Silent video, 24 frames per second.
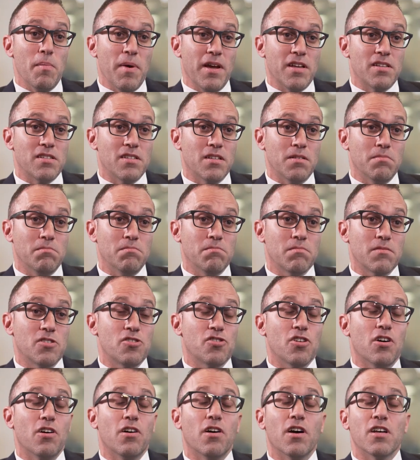Momentum.
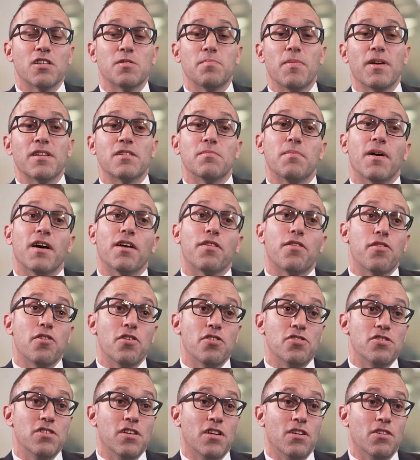So I spent about
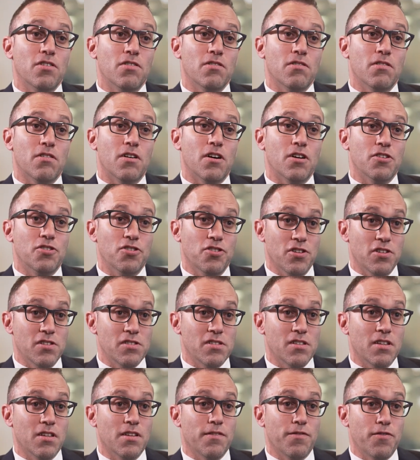13 odd
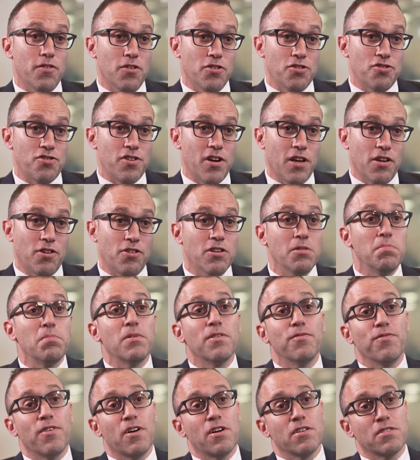years in the First Rand Group
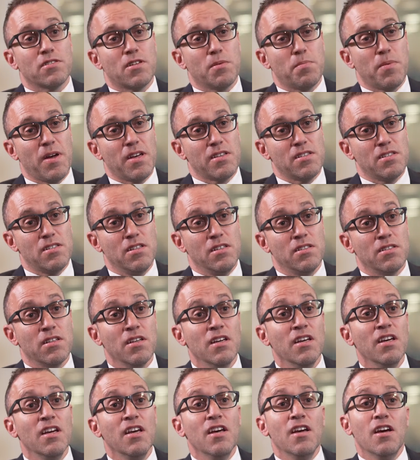in various capacities.
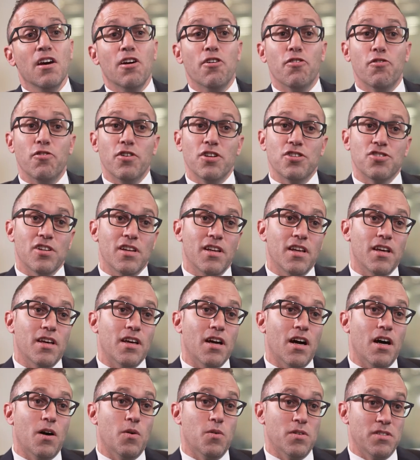Originally,
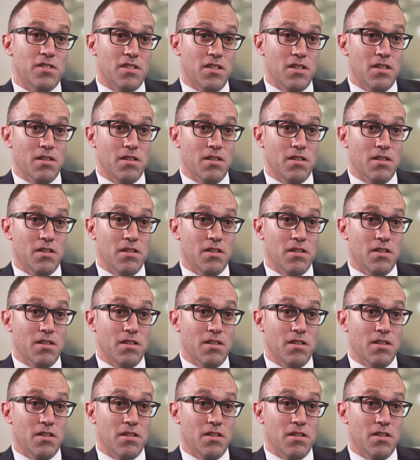I was